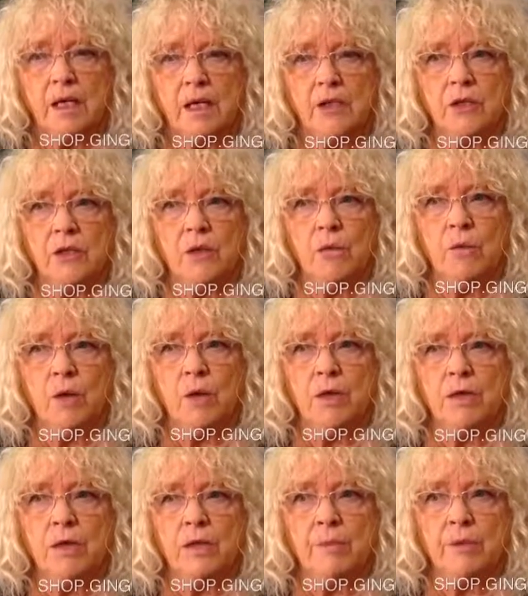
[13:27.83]
So what
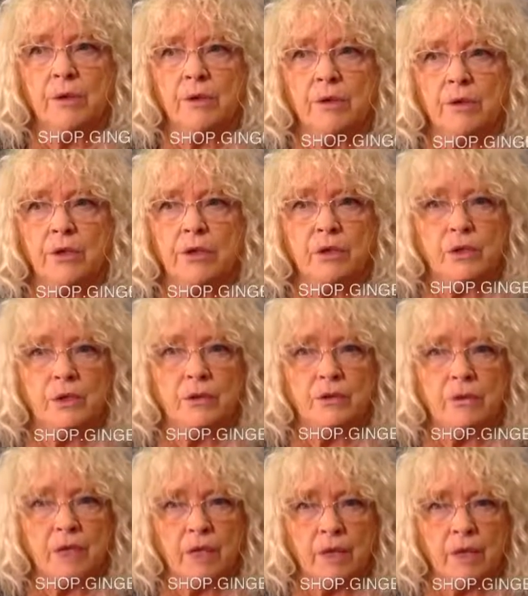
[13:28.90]
does a person do
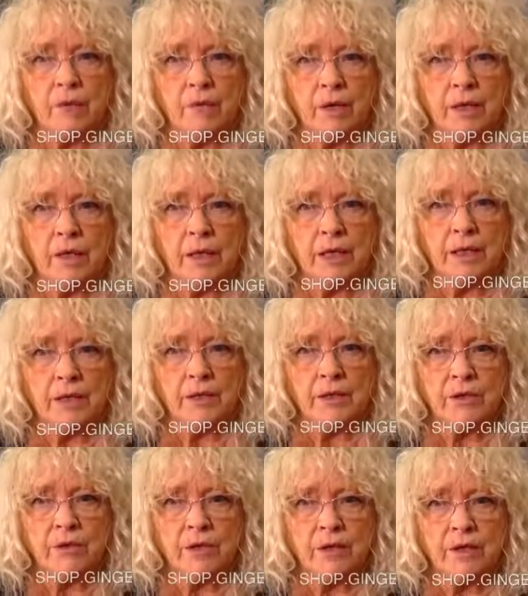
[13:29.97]
that in that
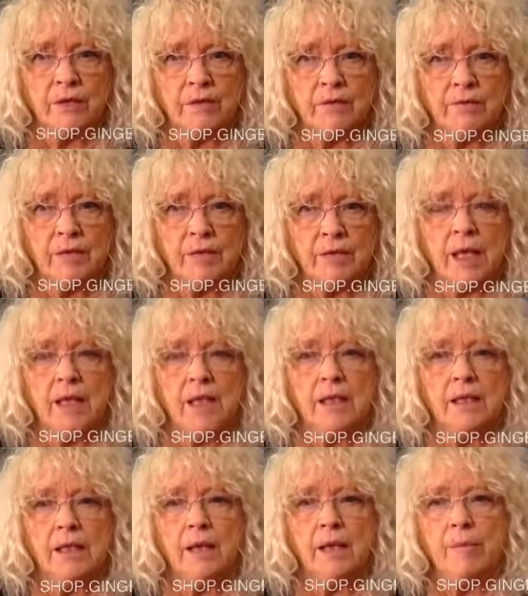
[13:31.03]
situation?
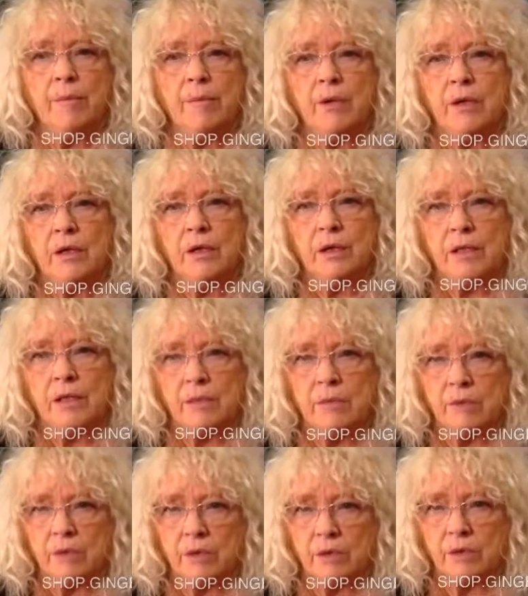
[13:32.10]
They put on a
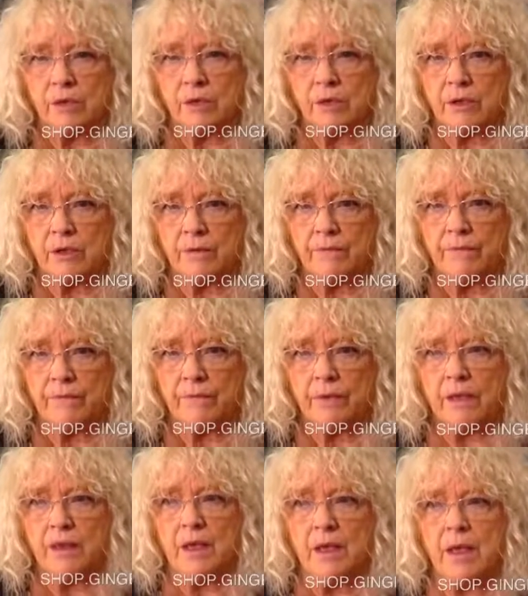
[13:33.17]
dimmer switch.
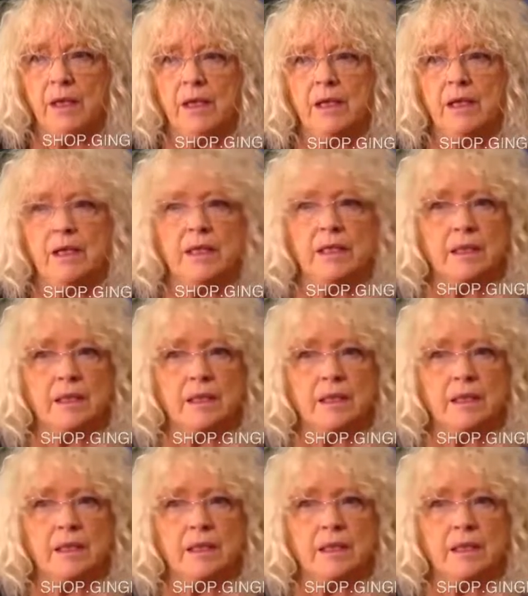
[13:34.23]
They anise